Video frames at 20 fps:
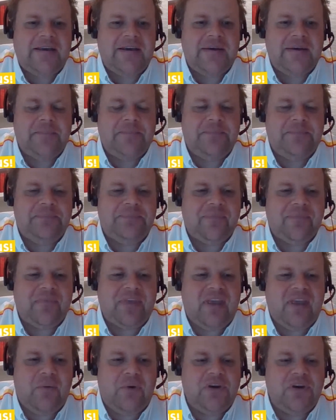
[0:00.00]
One
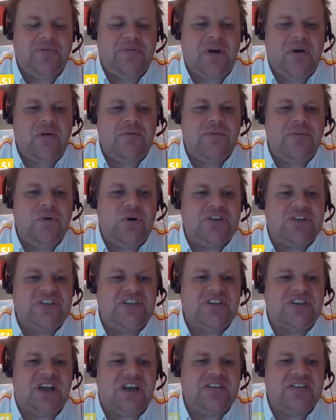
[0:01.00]
of our viewers
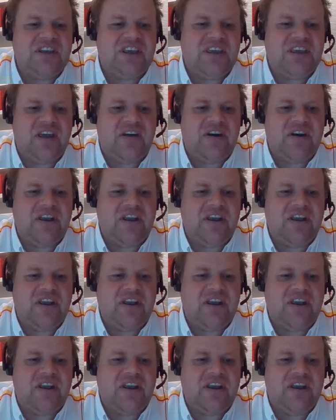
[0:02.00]
is asking,